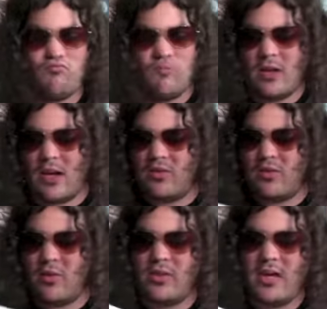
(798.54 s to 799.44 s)
I agree with
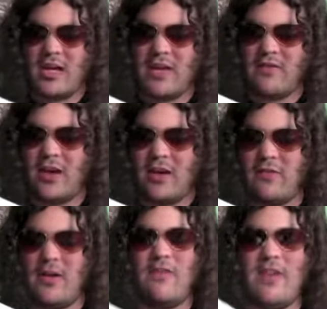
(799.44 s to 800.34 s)
that. I find a, I
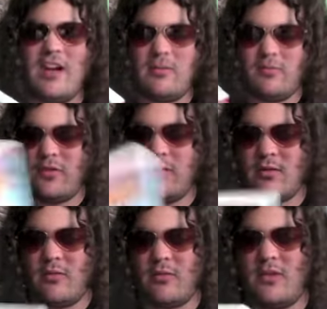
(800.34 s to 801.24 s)
find a, some
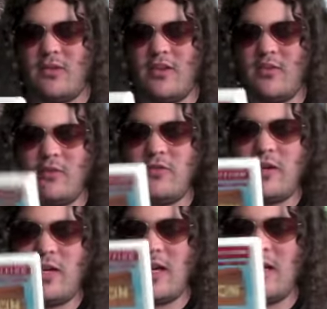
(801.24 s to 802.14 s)
th things that are
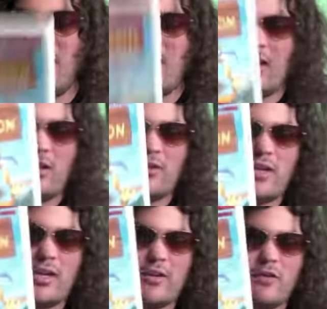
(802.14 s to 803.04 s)
funny, and I find an
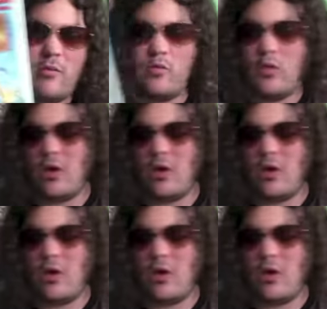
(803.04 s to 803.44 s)
entertaining film as well.